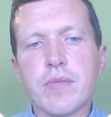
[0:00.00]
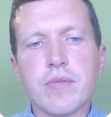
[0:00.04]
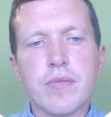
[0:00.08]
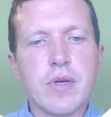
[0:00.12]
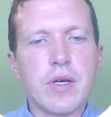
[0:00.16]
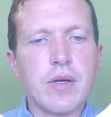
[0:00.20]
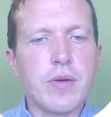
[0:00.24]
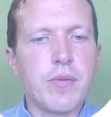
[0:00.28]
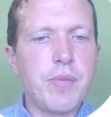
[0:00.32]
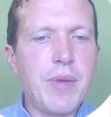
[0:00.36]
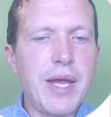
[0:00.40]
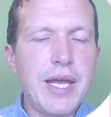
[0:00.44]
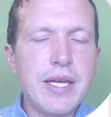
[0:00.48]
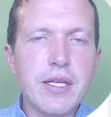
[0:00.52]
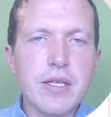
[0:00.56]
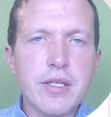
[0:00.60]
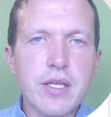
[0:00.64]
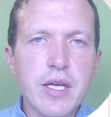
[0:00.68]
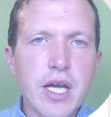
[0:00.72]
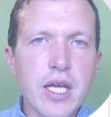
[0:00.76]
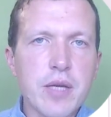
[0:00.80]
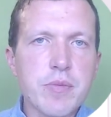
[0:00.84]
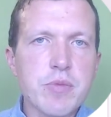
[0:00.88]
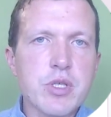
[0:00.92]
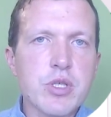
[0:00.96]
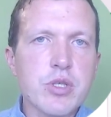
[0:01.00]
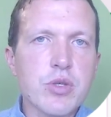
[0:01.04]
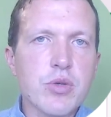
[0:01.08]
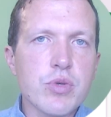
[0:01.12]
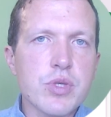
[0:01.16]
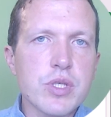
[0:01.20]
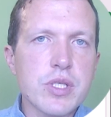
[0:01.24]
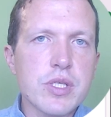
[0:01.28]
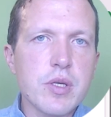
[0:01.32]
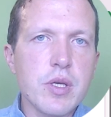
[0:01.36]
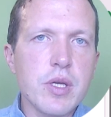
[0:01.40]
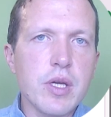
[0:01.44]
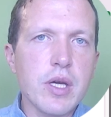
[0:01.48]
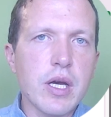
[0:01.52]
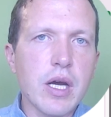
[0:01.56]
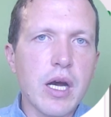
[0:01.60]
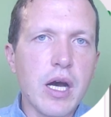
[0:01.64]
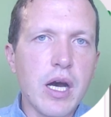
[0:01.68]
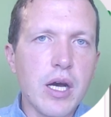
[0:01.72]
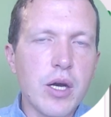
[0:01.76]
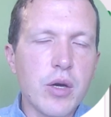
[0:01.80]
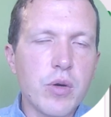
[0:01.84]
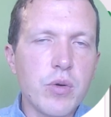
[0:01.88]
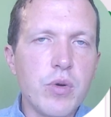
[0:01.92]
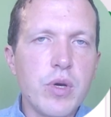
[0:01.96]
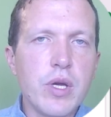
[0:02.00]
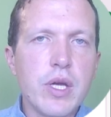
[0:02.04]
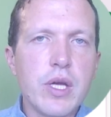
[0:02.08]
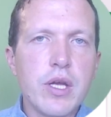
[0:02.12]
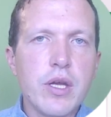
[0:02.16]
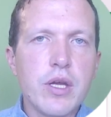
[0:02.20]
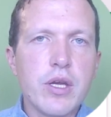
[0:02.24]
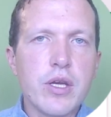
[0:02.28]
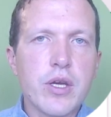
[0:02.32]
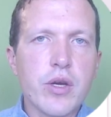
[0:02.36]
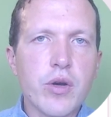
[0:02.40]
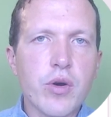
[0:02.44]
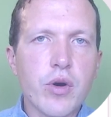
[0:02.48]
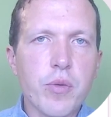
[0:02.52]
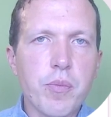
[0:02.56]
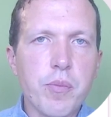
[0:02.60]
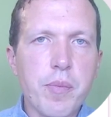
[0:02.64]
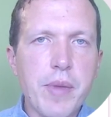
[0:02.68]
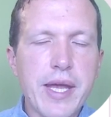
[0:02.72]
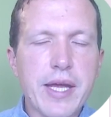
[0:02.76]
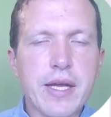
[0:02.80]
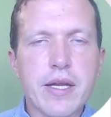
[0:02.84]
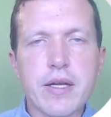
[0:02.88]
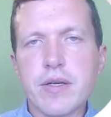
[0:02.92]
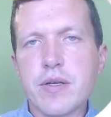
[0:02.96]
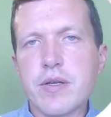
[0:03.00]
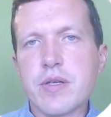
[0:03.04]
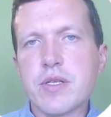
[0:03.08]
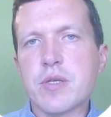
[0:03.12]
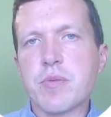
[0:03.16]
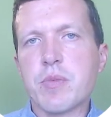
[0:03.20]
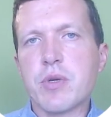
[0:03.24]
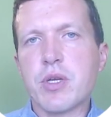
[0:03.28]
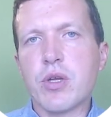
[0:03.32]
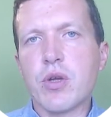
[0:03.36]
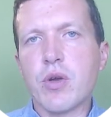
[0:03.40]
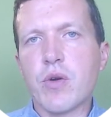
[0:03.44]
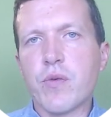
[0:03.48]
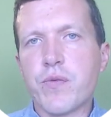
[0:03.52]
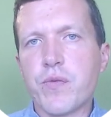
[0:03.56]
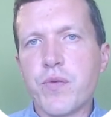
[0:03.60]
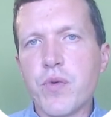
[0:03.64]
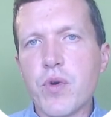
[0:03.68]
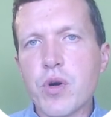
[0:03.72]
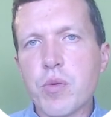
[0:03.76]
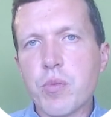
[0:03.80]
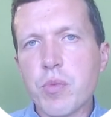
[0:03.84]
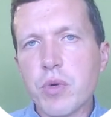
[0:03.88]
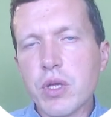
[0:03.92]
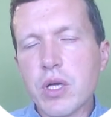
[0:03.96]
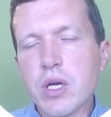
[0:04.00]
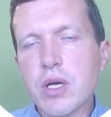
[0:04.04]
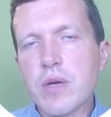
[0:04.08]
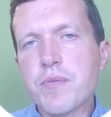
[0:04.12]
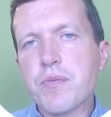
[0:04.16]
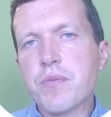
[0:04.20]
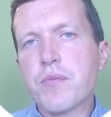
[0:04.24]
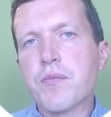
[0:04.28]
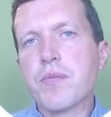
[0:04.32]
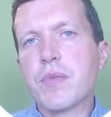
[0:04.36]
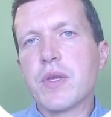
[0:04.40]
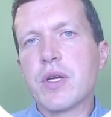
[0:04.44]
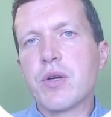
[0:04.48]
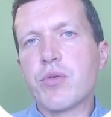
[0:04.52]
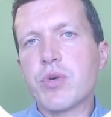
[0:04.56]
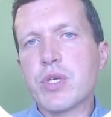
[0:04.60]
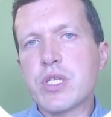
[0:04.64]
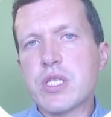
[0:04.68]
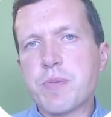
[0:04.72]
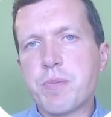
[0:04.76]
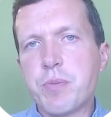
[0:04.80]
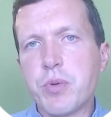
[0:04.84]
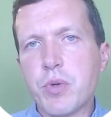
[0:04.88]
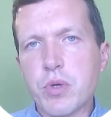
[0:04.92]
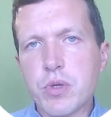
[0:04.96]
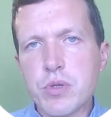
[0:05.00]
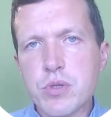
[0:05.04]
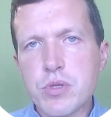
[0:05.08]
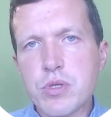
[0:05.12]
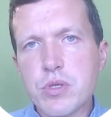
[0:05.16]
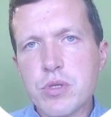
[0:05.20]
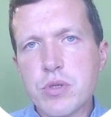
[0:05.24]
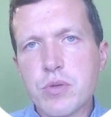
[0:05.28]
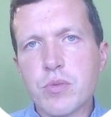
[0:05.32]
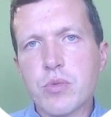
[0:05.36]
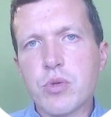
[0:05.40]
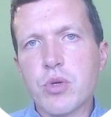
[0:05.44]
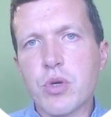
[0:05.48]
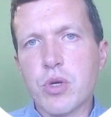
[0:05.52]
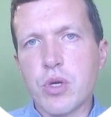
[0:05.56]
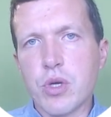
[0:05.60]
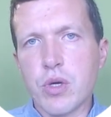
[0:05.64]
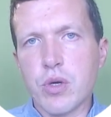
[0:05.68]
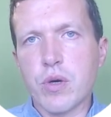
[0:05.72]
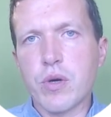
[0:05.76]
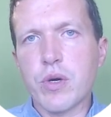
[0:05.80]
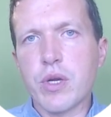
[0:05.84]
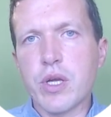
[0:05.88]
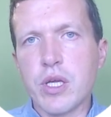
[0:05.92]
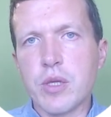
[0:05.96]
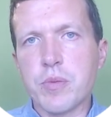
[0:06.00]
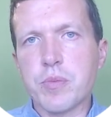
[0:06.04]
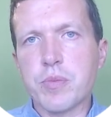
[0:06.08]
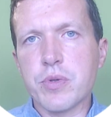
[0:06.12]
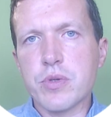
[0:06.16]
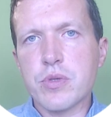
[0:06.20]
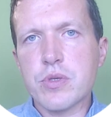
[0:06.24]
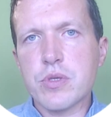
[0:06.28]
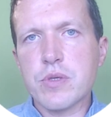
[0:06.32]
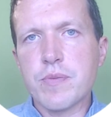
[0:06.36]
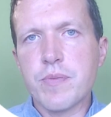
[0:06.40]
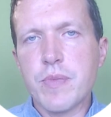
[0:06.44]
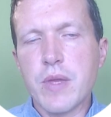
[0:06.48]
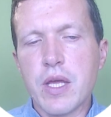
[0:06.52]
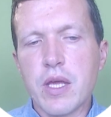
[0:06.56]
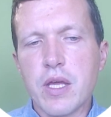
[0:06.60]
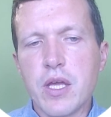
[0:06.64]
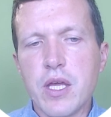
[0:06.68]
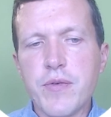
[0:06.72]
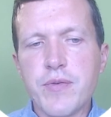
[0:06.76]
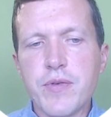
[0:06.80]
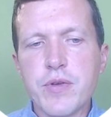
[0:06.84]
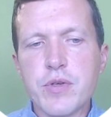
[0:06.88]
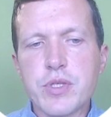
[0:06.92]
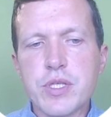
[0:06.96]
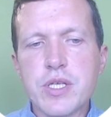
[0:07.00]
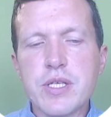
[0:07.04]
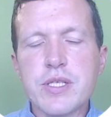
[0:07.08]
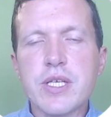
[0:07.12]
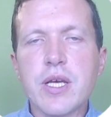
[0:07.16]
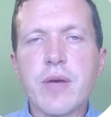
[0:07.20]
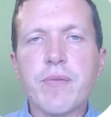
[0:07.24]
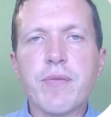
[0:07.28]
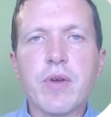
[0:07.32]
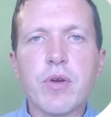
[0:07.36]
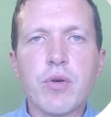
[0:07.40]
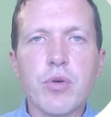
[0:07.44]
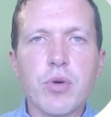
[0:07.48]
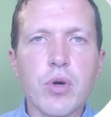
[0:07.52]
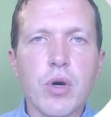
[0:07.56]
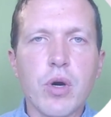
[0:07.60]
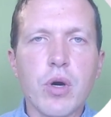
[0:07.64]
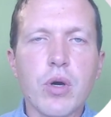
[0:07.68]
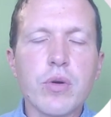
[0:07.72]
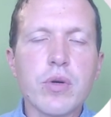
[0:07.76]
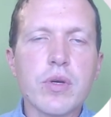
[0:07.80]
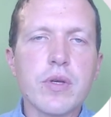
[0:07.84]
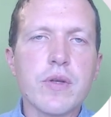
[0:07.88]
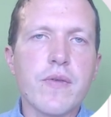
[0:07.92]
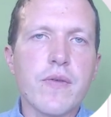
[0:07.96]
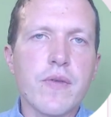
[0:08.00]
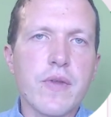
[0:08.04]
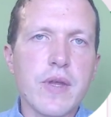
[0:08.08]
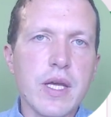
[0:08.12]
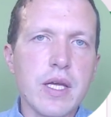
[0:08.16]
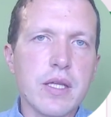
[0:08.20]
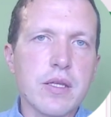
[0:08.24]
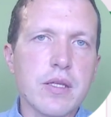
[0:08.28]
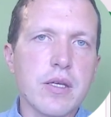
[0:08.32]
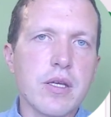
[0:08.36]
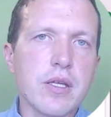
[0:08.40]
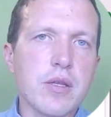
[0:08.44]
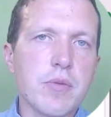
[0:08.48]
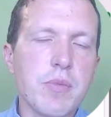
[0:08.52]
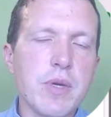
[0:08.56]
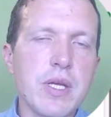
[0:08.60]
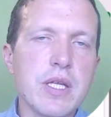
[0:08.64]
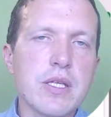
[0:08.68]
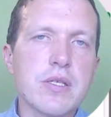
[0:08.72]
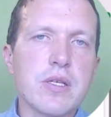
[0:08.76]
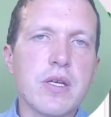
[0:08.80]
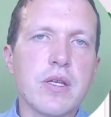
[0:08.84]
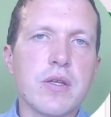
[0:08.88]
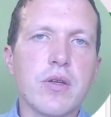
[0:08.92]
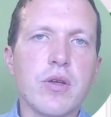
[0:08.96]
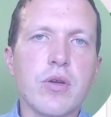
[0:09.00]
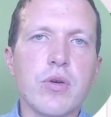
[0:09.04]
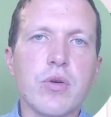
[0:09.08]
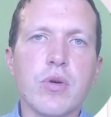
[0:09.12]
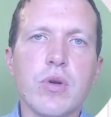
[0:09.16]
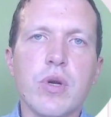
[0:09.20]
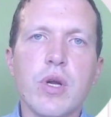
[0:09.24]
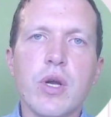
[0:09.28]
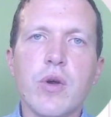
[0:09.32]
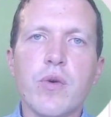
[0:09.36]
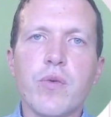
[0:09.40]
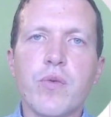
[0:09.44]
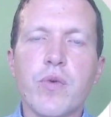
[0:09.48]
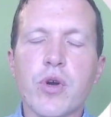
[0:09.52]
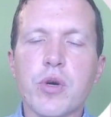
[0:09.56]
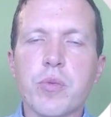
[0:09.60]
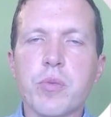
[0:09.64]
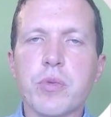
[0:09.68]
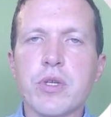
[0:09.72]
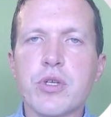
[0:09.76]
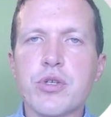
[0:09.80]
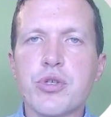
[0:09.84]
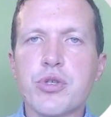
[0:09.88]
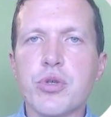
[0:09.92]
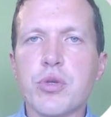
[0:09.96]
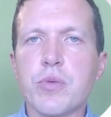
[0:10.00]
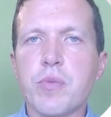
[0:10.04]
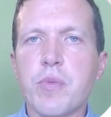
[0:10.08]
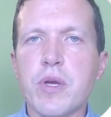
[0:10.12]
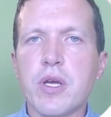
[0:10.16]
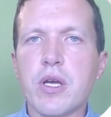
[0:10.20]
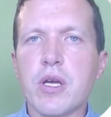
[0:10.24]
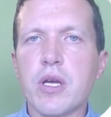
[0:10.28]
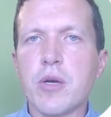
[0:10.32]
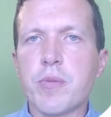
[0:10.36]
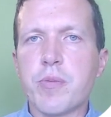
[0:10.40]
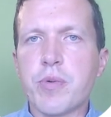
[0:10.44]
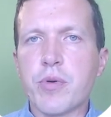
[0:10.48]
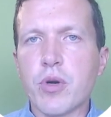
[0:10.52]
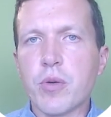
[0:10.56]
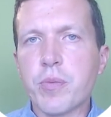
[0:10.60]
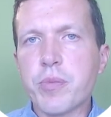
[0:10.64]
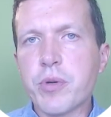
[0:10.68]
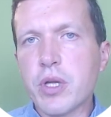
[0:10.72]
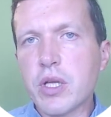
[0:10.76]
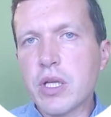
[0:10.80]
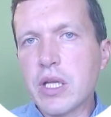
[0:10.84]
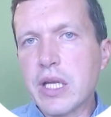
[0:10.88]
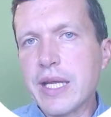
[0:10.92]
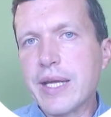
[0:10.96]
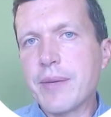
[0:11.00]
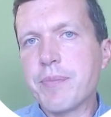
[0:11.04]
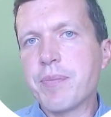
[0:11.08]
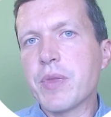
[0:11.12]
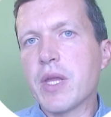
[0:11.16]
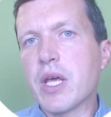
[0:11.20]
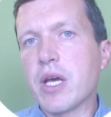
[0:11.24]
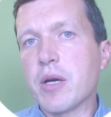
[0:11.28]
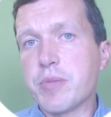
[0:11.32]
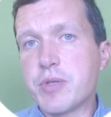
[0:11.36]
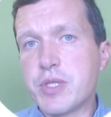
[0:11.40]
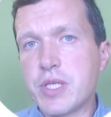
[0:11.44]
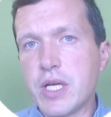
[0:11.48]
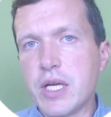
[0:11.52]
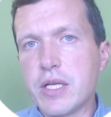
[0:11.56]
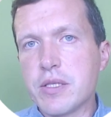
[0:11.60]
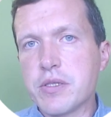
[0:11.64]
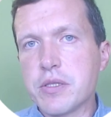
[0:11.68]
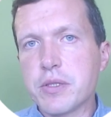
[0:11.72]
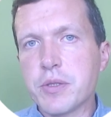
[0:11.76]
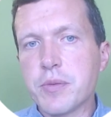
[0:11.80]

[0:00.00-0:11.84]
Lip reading: Many times to see how your mechanism and your formula responds to your inputs. If you see something wrong, that it means that your formula should be appropriately updated.